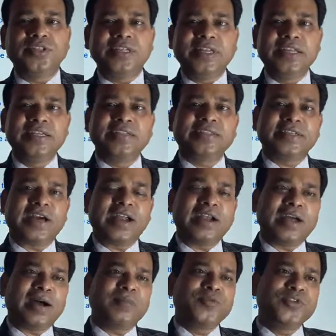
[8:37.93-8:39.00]
in
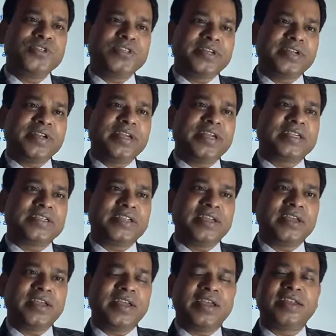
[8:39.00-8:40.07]
up to certain
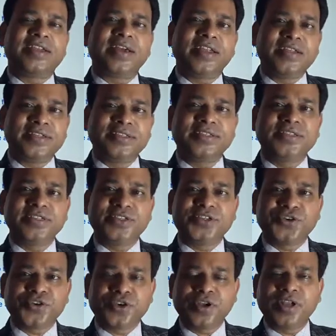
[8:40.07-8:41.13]
extent, intelligence is
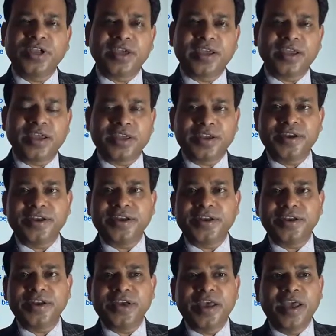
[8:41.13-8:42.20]
surely
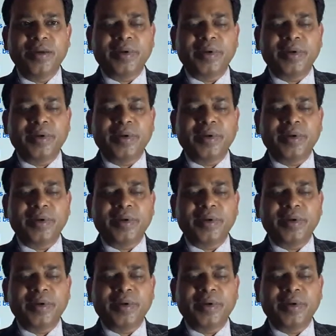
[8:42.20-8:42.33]
inherited,